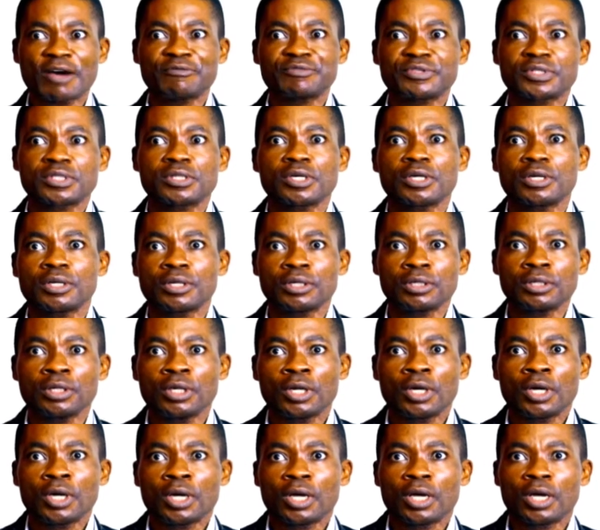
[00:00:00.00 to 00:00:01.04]
after
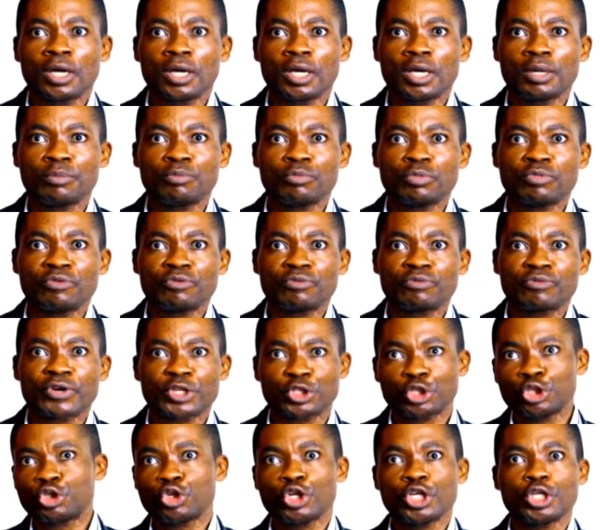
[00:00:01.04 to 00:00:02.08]

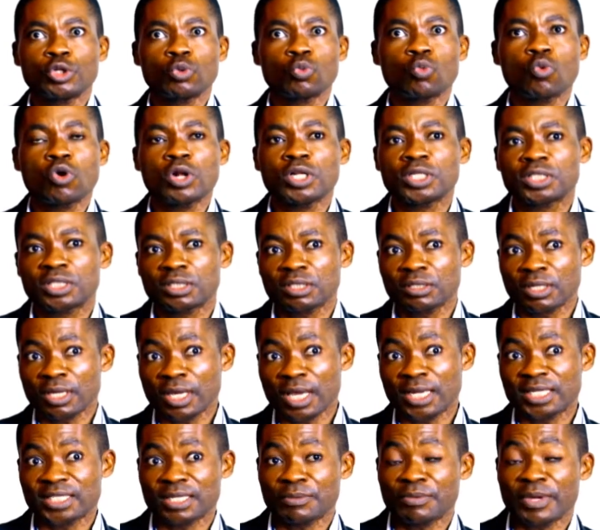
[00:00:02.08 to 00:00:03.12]
fashion show in the world,
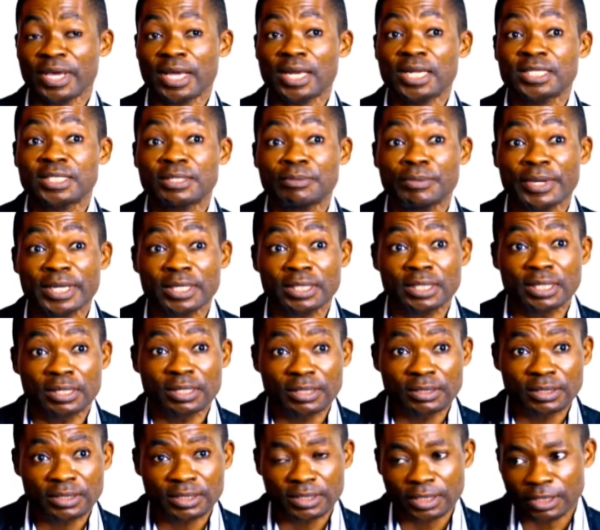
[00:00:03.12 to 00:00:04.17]
Elizabeth
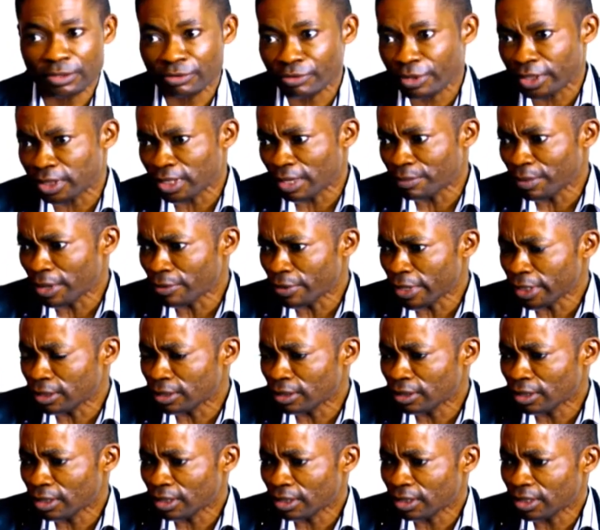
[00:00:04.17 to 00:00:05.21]
Secret. Am I right?
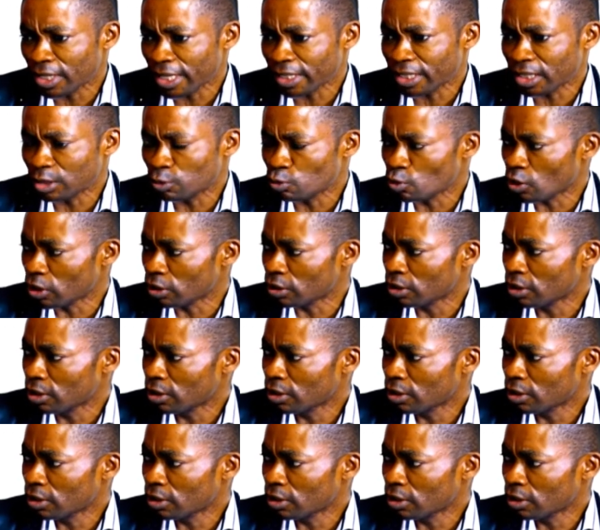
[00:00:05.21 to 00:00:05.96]
Did I get what?